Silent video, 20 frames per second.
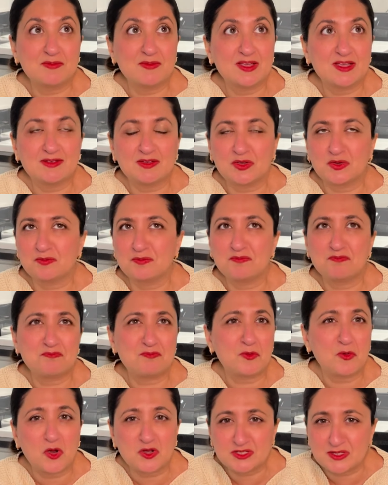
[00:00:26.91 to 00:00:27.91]
you're
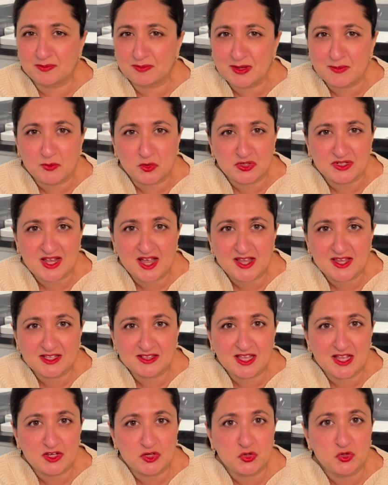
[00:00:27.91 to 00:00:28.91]
possibly more tired
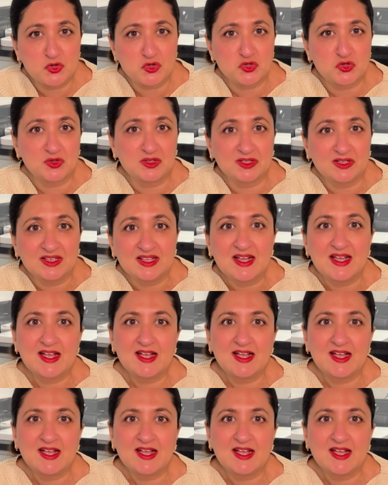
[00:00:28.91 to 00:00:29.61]
than usual,